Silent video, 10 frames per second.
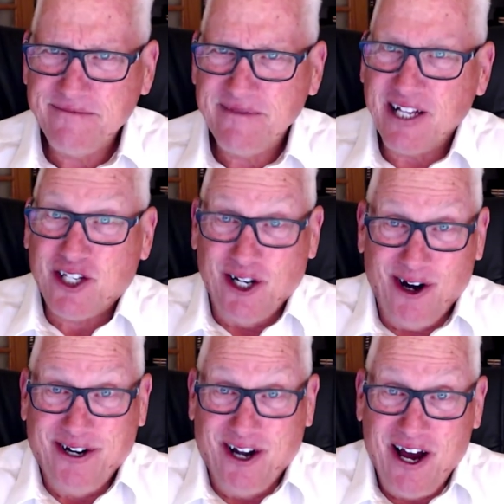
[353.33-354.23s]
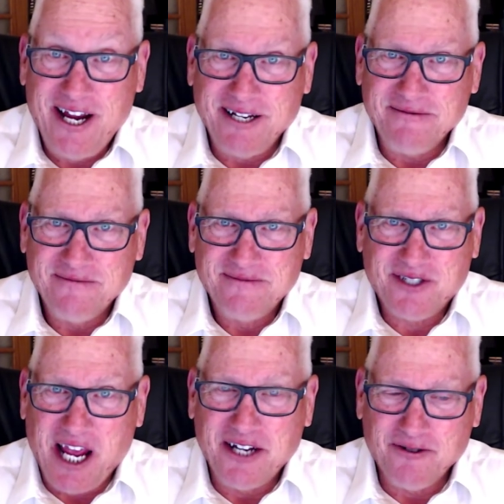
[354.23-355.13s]
it's an online
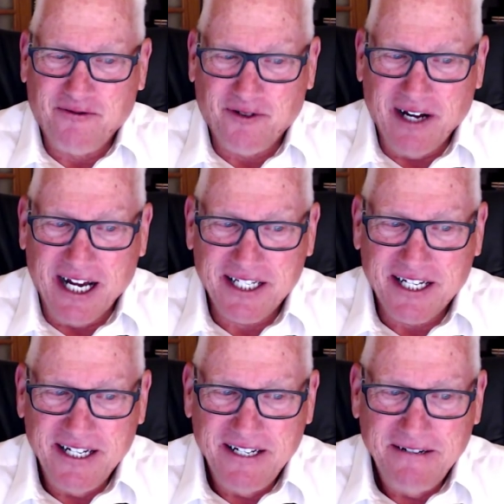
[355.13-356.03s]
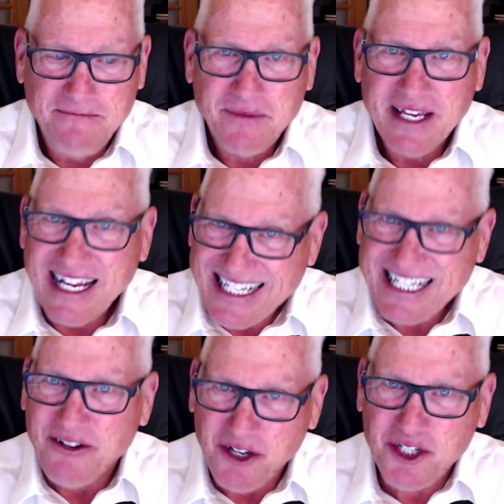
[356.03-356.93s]
schedule for us, it
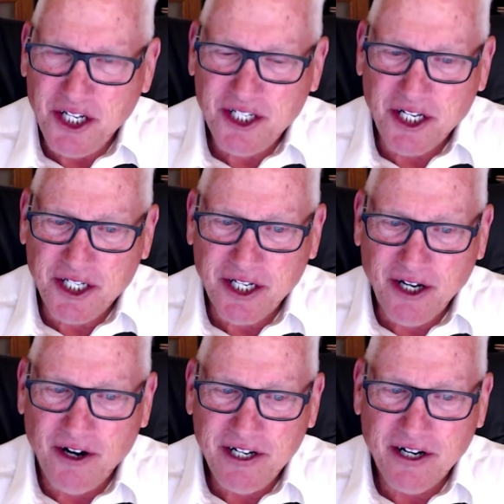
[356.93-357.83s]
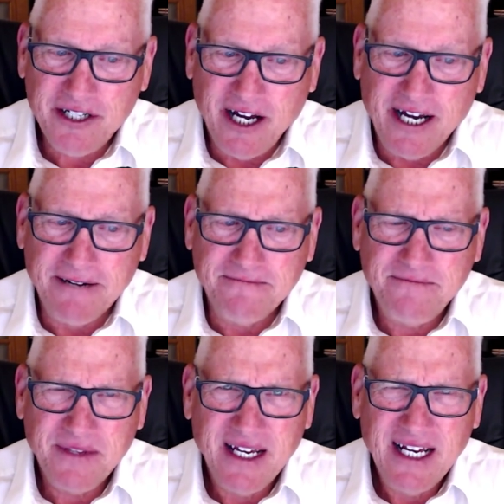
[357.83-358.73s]
still assists us in guarding our time.
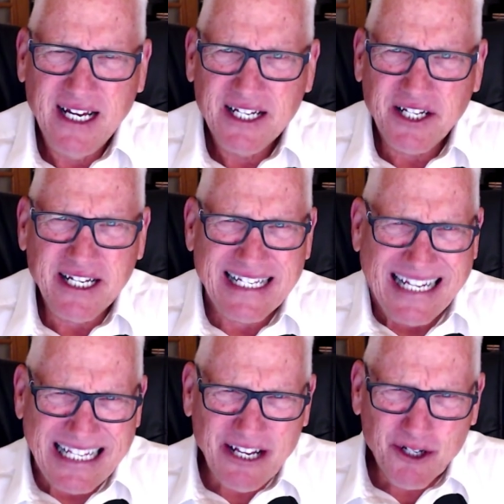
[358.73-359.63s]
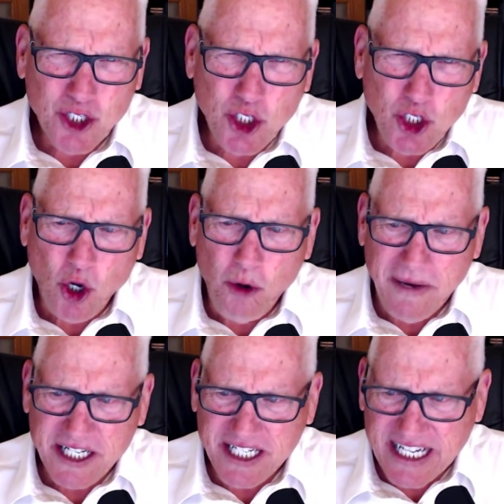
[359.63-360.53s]
See, there's so
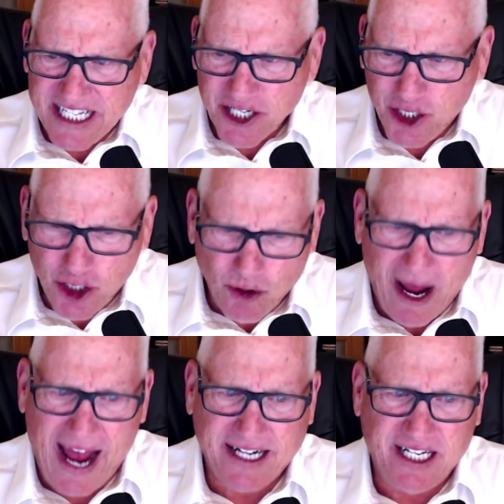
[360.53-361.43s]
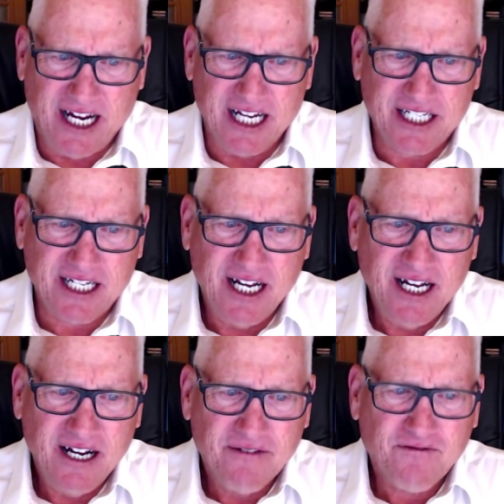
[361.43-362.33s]
much to distract us
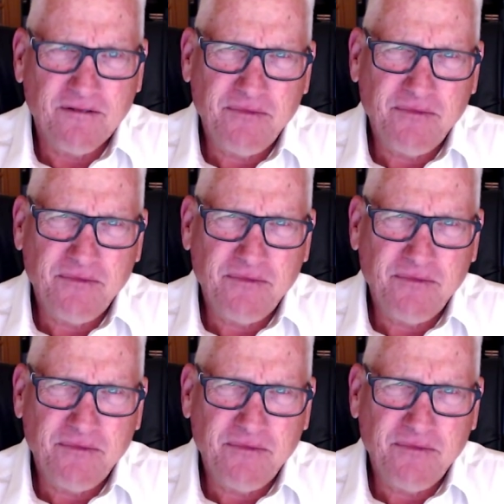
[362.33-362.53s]
from